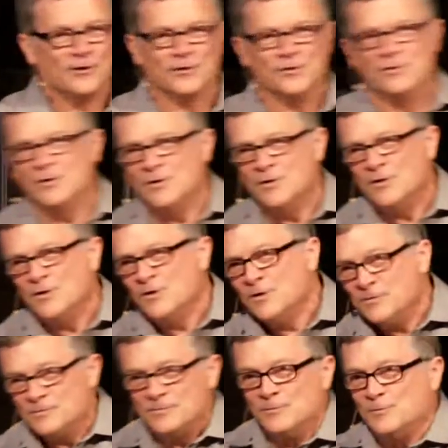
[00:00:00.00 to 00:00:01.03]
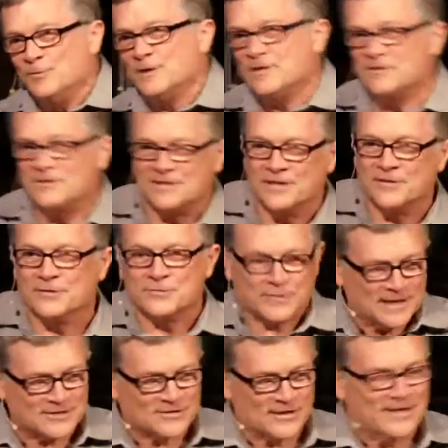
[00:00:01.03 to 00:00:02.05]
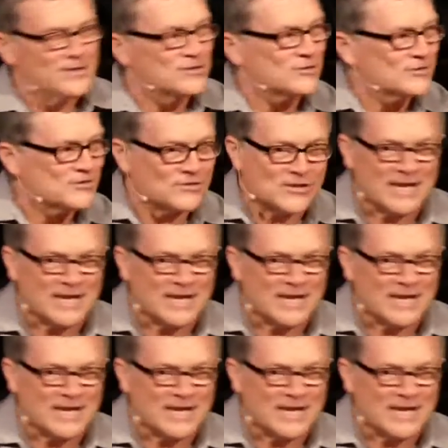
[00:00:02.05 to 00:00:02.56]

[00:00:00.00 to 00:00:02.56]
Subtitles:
no, what does the other translation